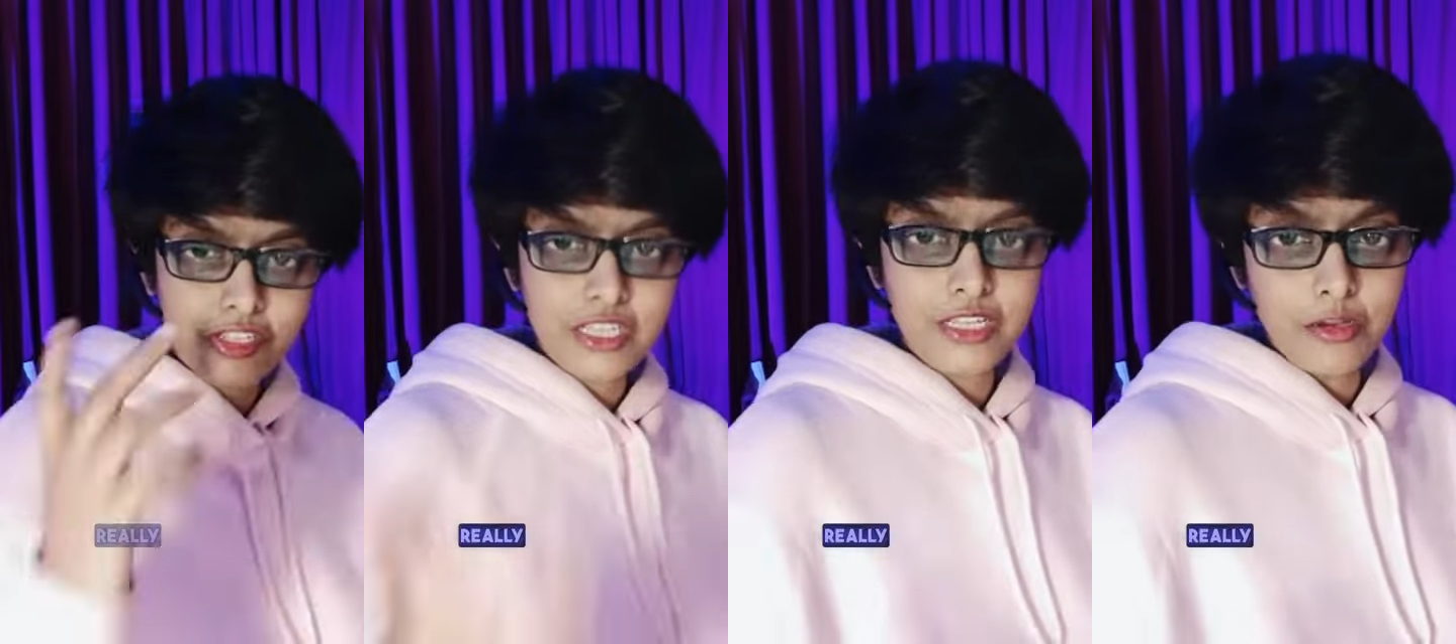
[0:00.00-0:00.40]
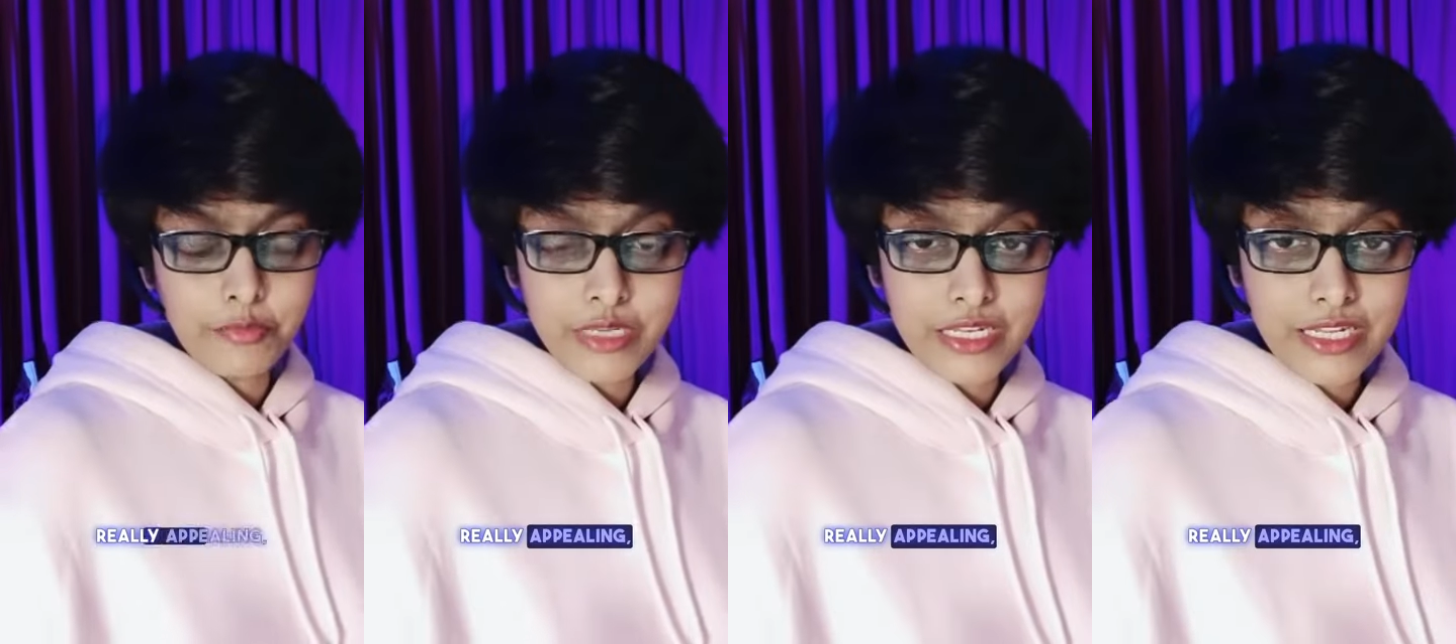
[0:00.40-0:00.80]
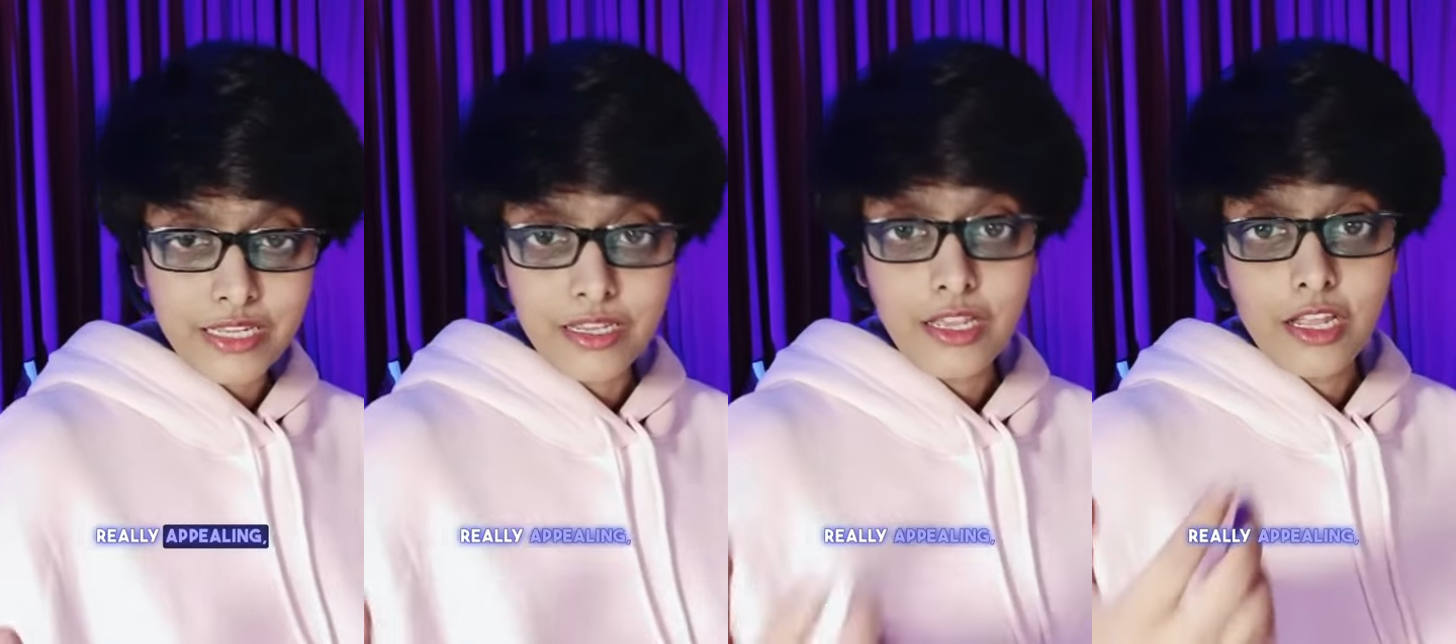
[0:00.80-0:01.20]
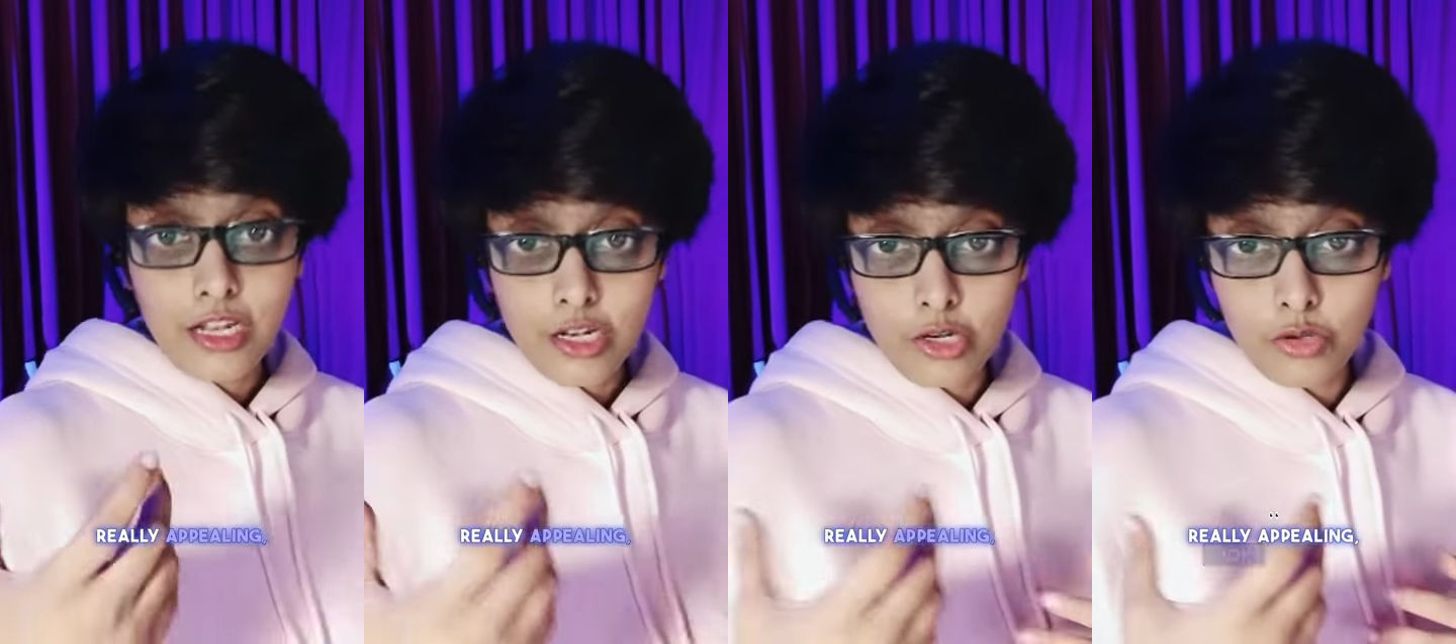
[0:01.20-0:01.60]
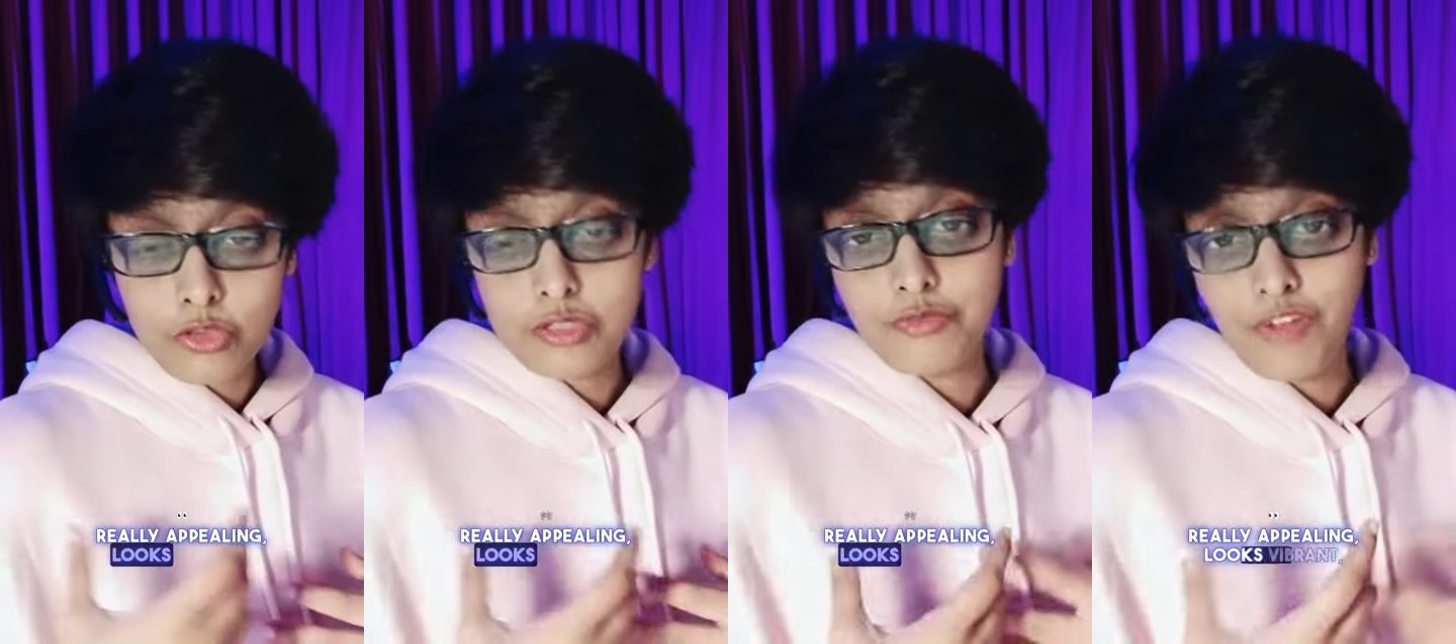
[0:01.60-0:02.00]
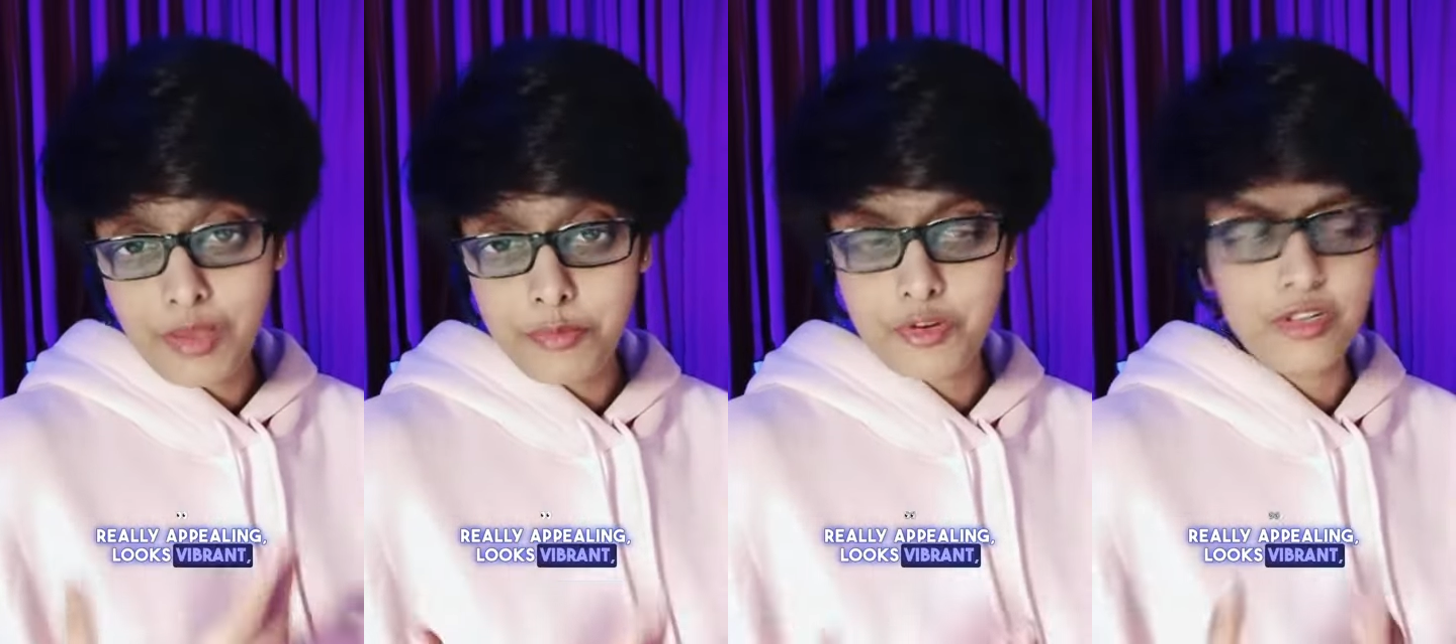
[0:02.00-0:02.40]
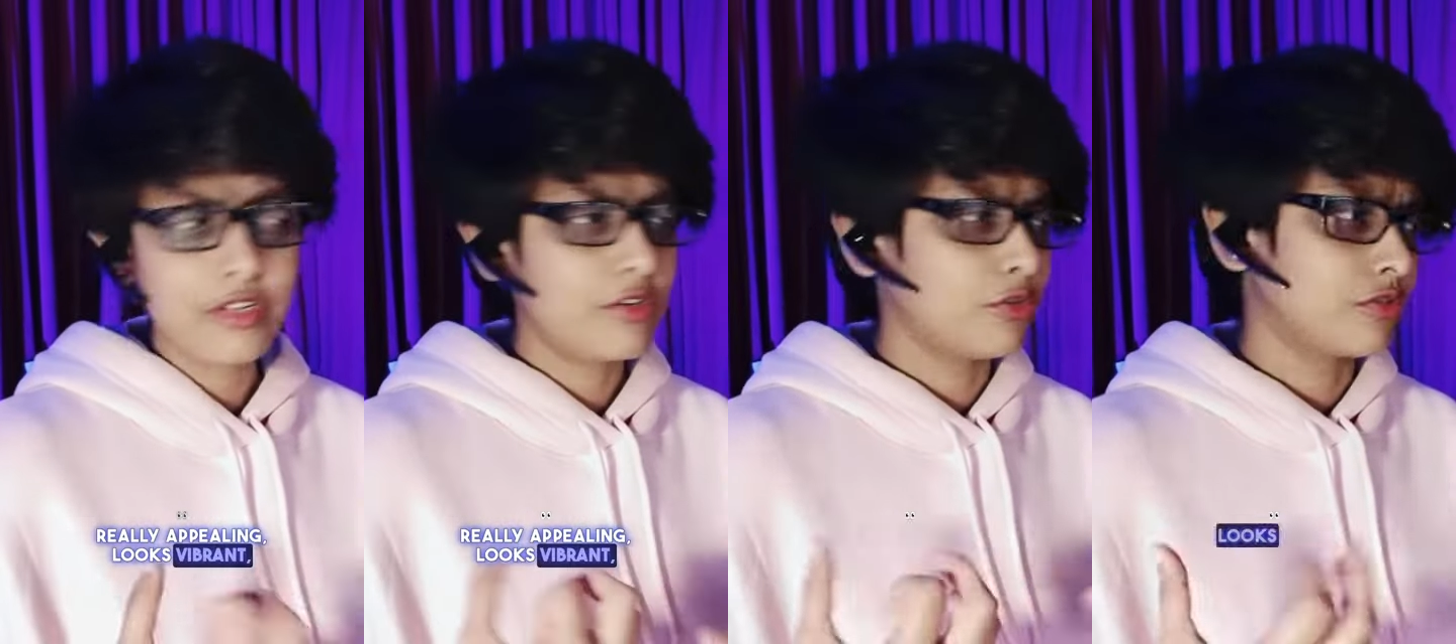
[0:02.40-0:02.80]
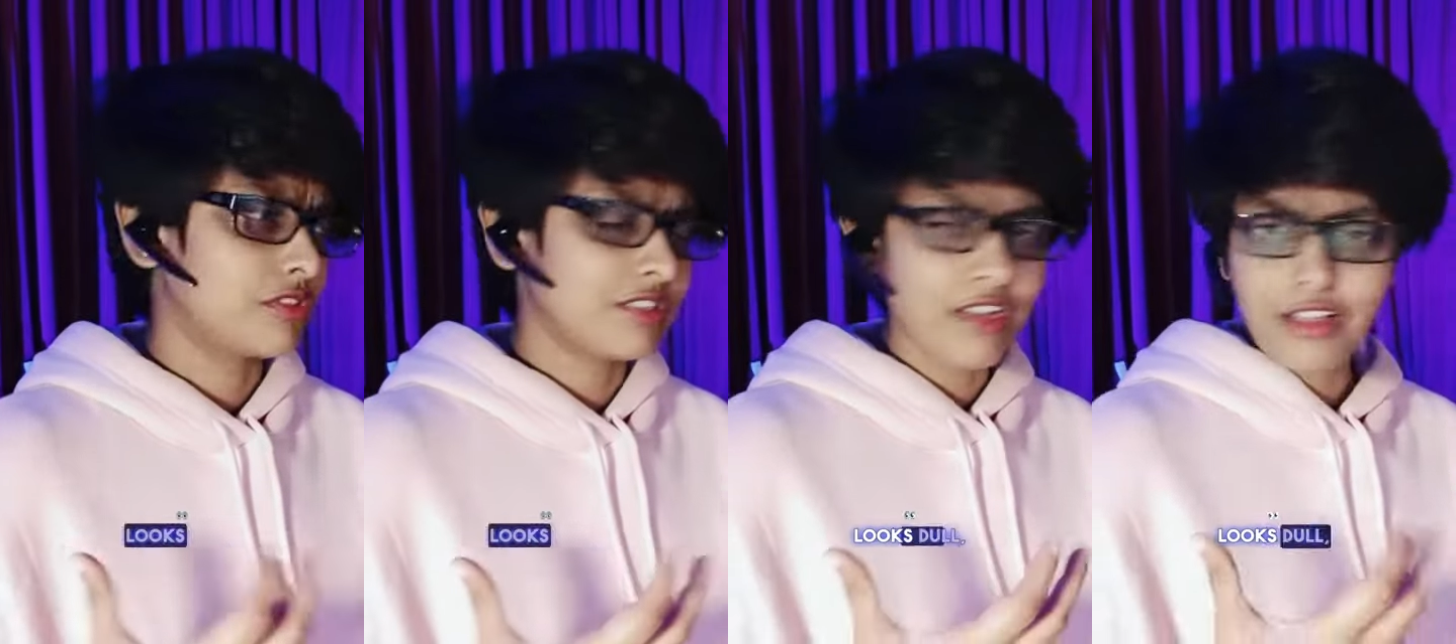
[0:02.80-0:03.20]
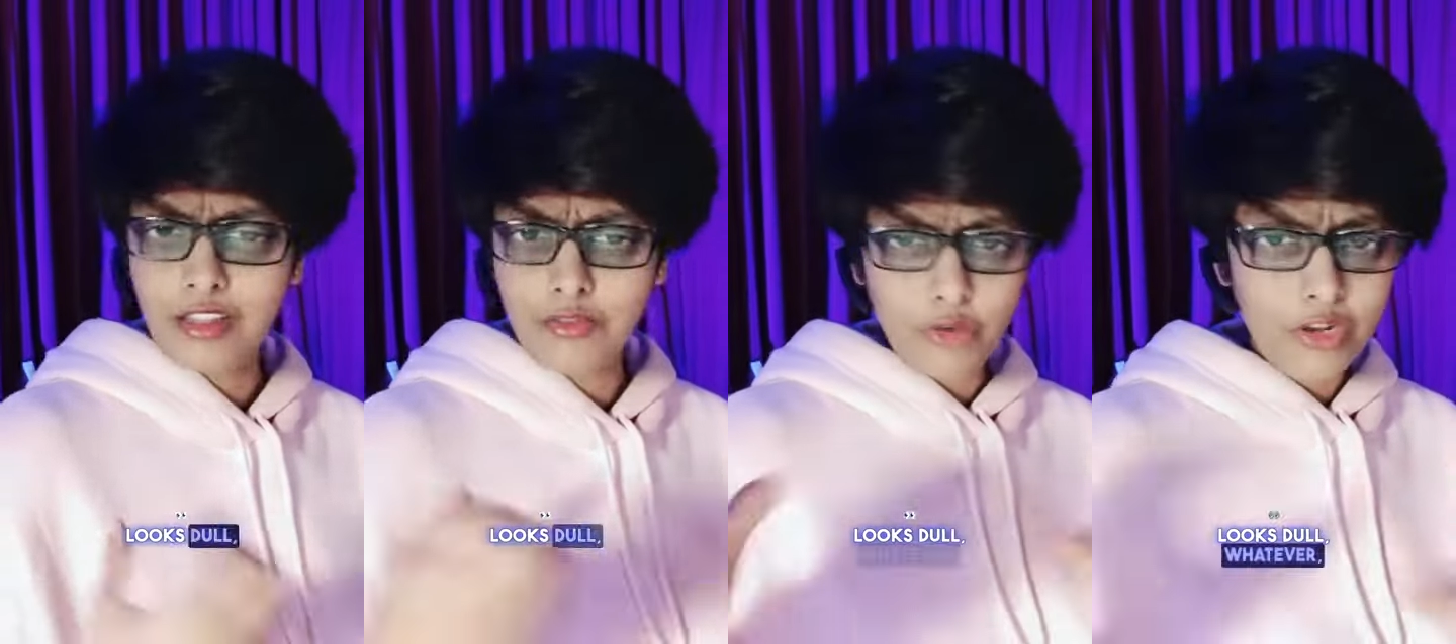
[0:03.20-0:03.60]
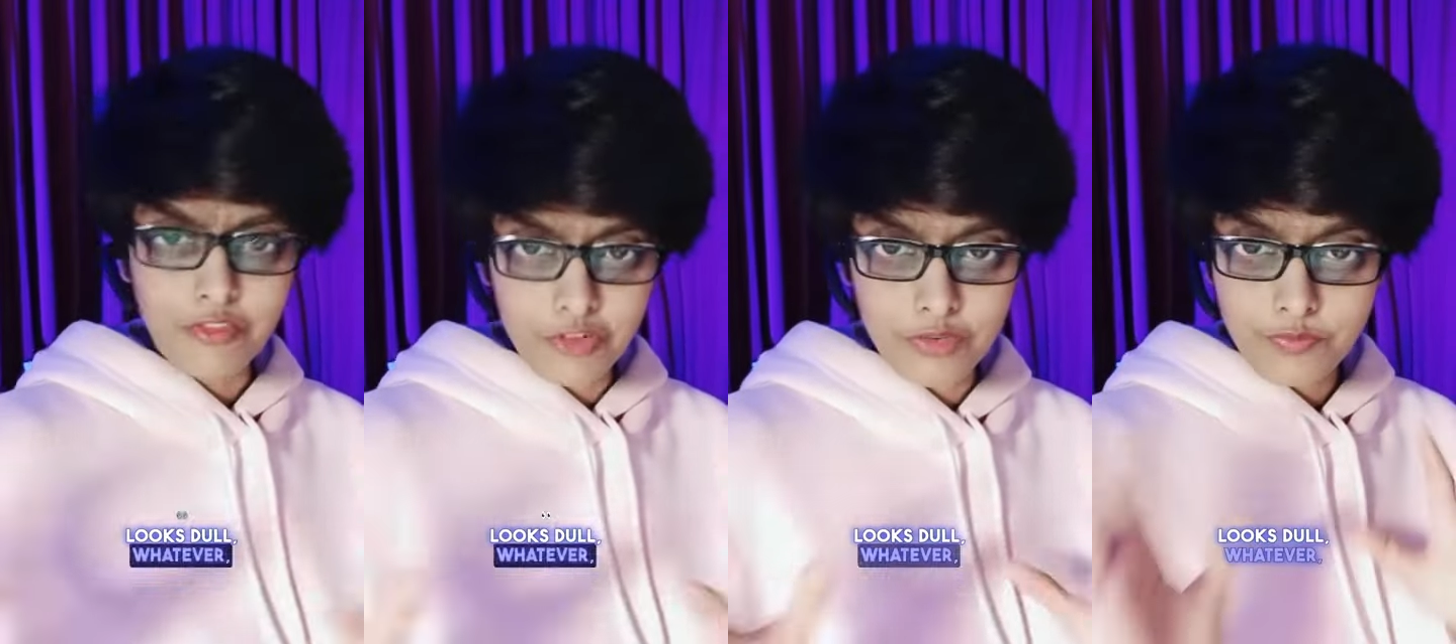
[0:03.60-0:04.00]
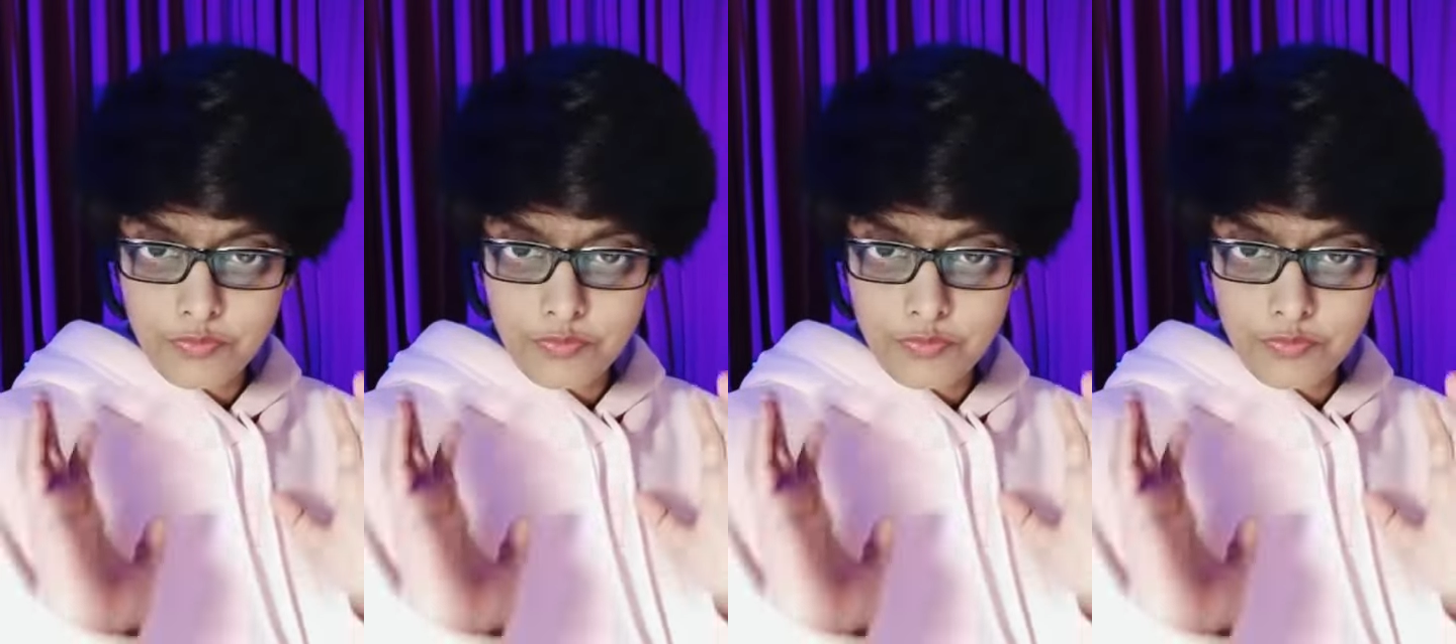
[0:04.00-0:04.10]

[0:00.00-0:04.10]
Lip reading: really appealing, looks vibrant, looks dull, whatever,